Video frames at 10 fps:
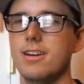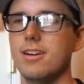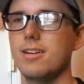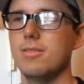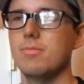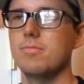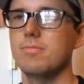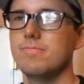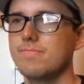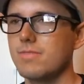
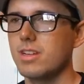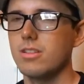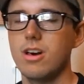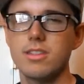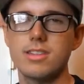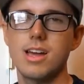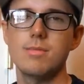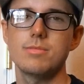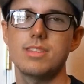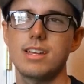A lot of the
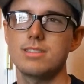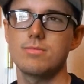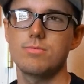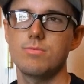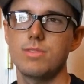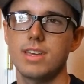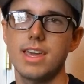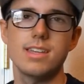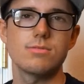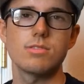times that's the
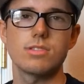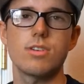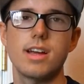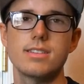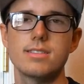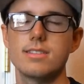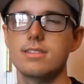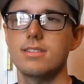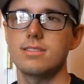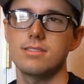case with
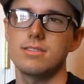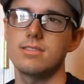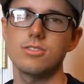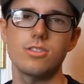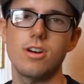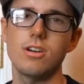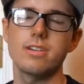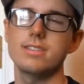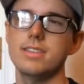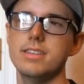psoriasis. It's such a
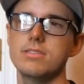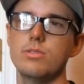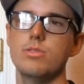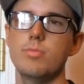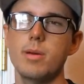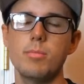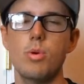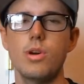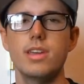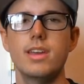hard disease to
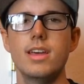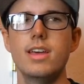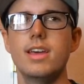pinpoint